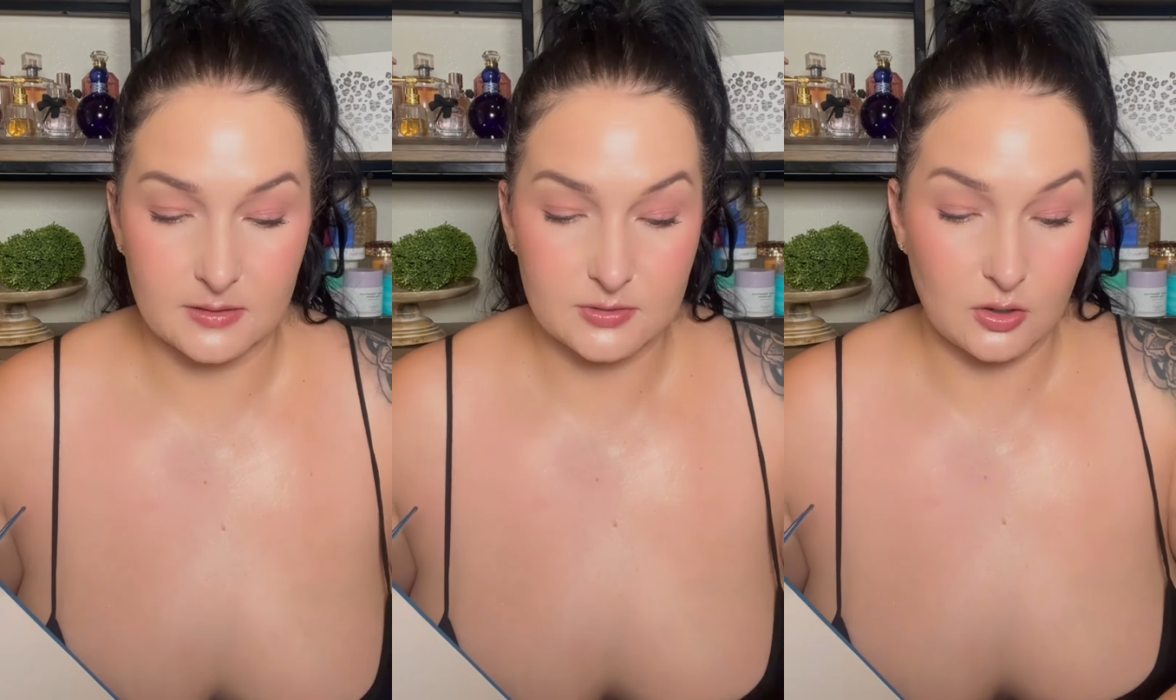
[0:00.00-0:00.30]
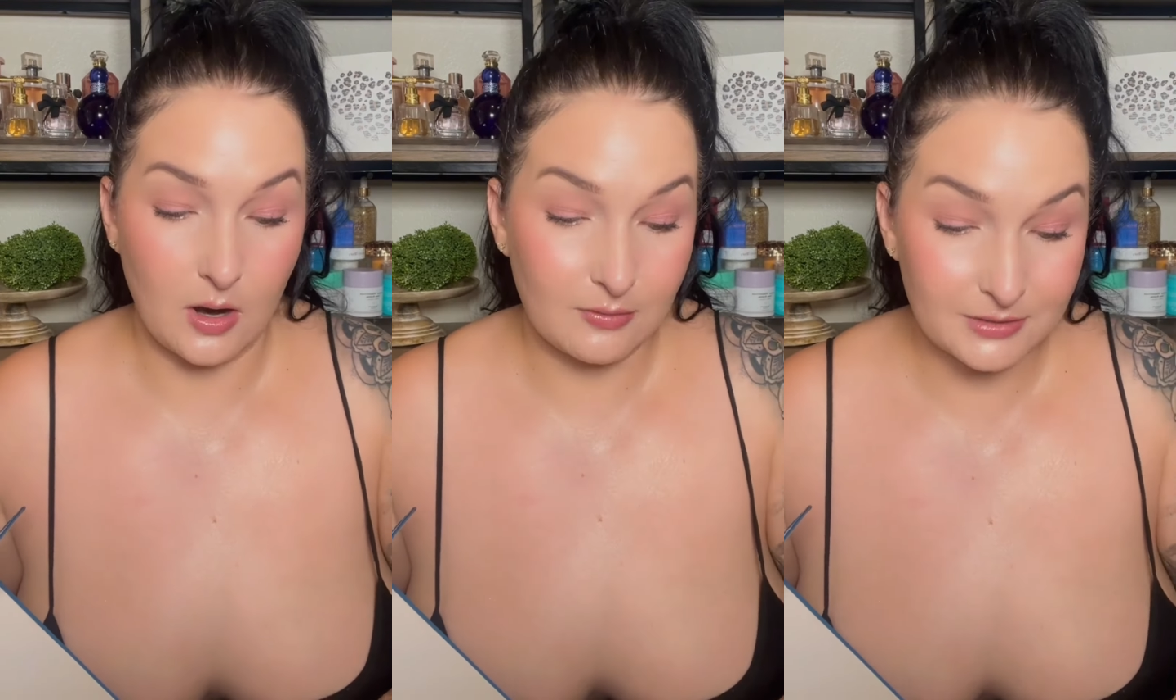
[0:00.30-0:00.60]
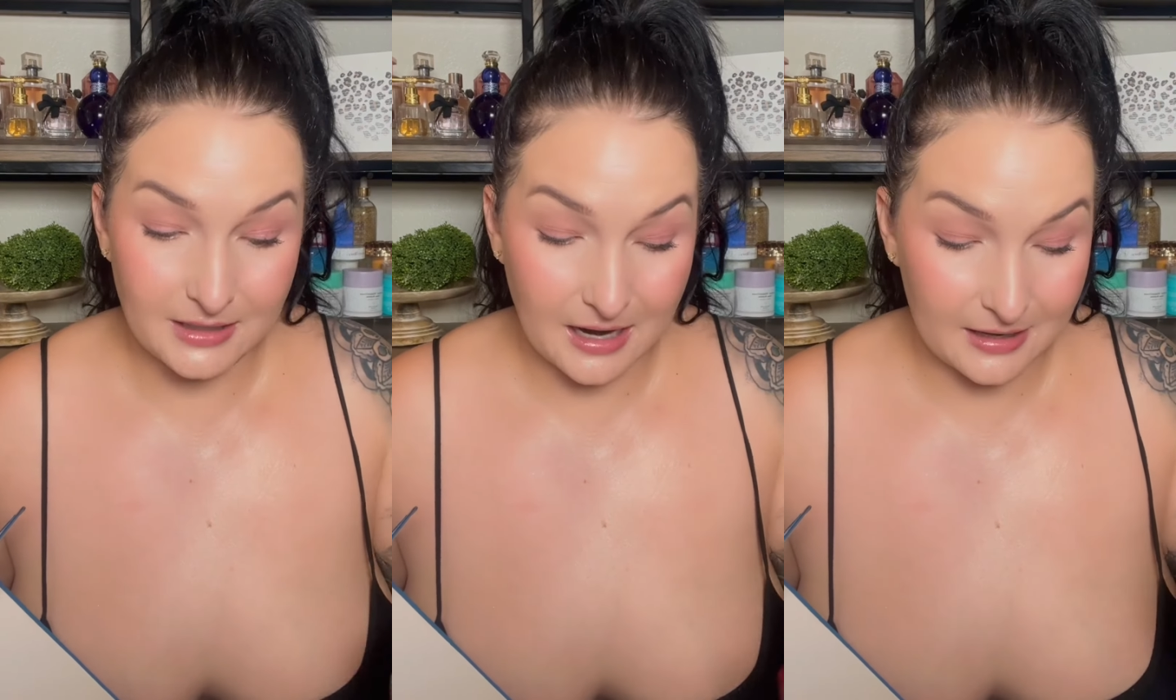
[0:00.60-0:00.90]
So
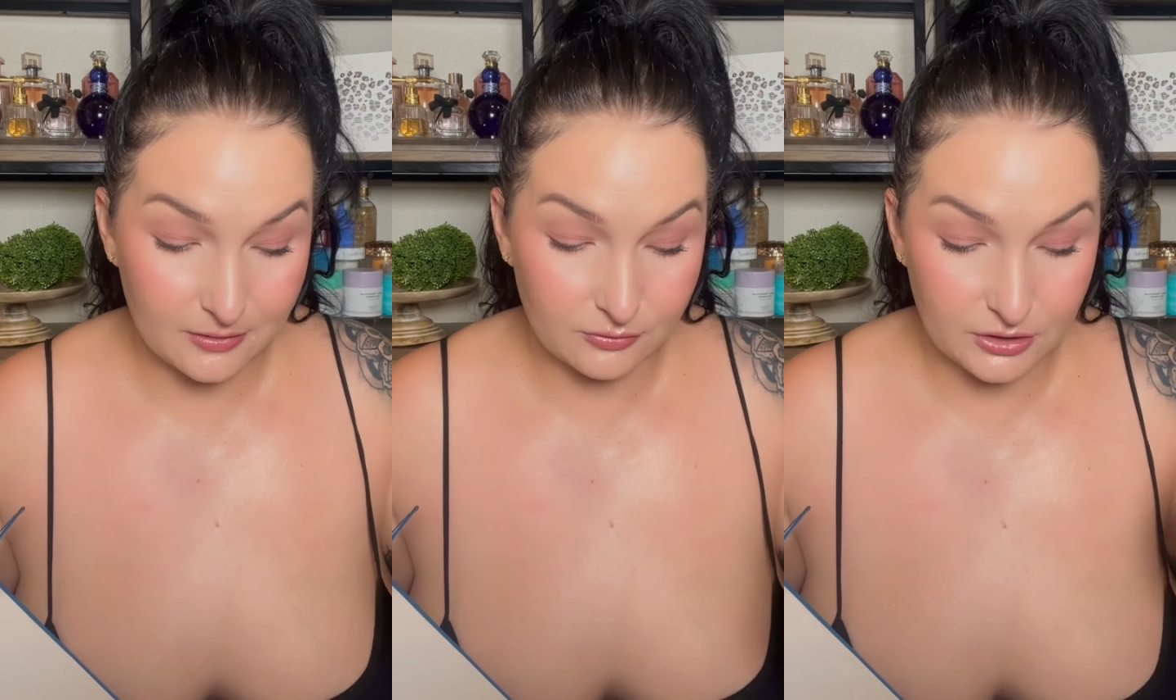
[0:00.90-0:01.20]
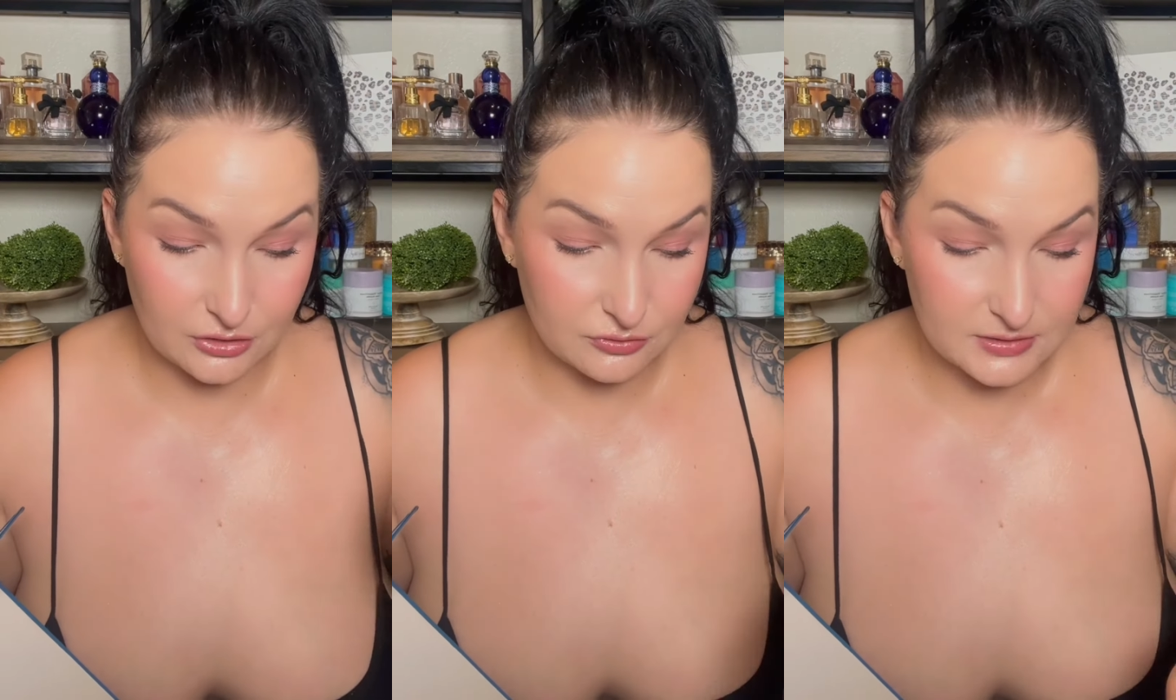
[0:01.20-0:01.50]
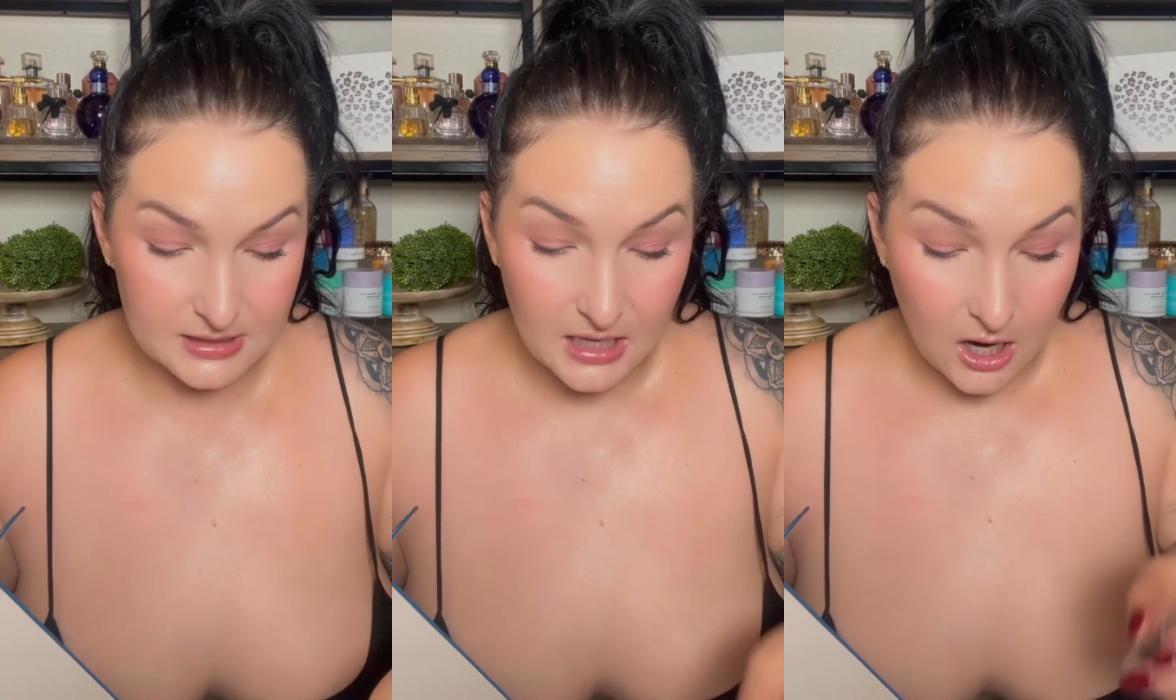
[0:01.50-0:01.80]
I don't
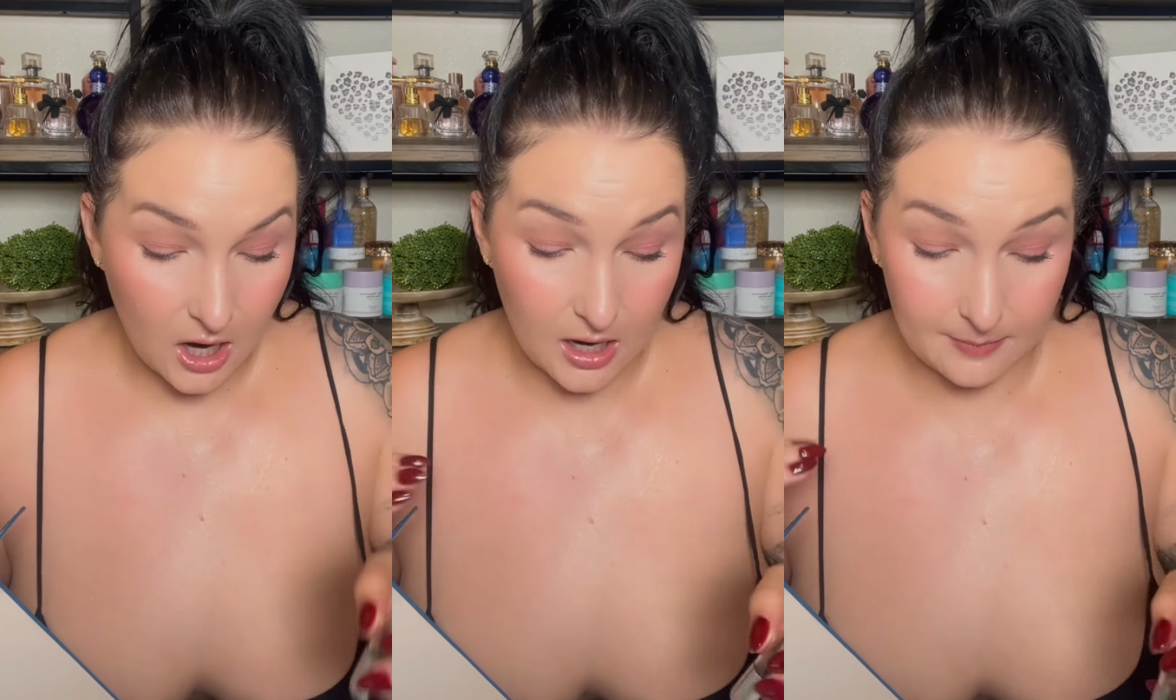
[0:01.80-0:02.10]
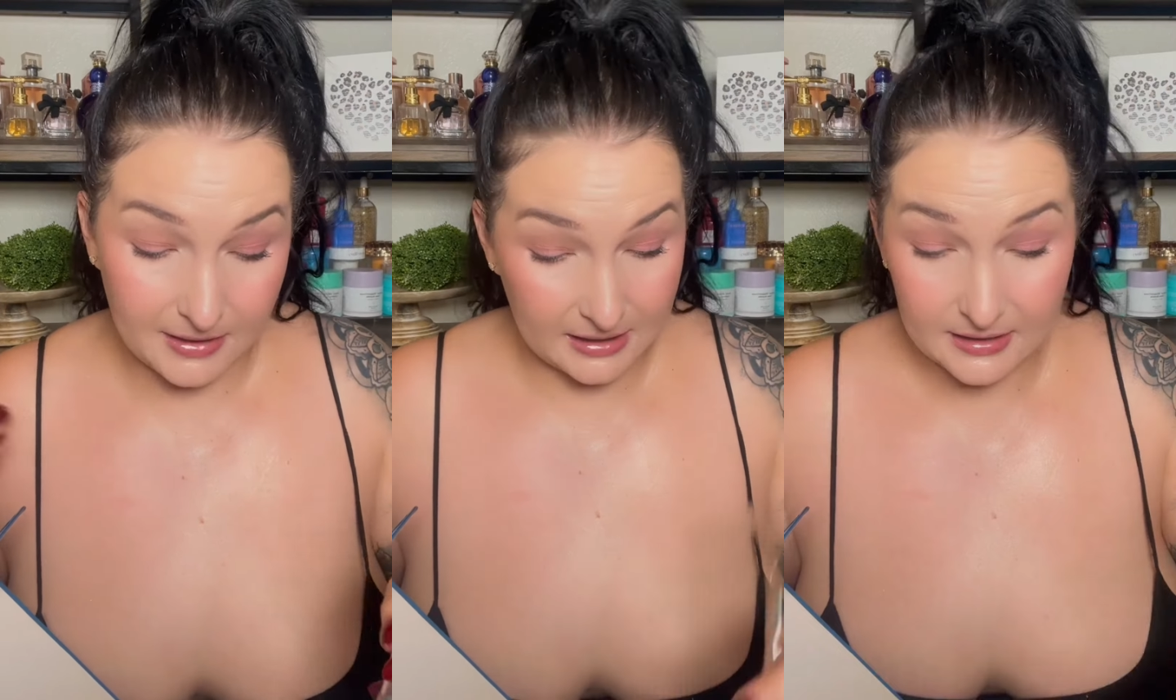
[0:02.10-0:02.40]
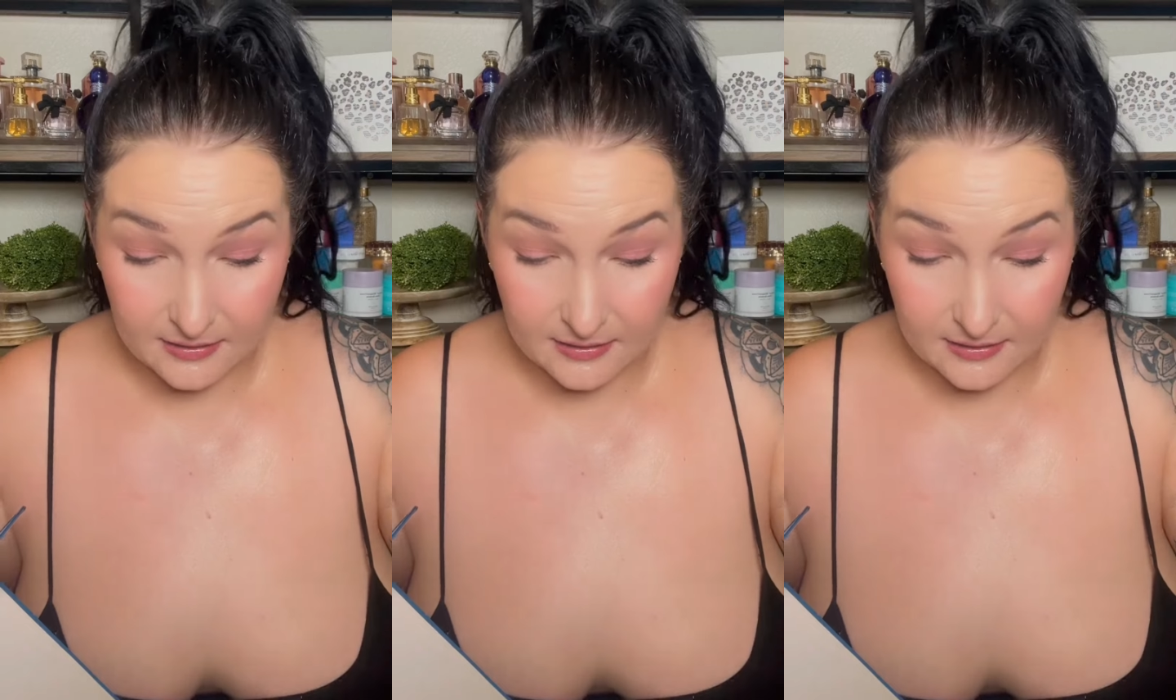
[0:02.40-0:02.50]
use any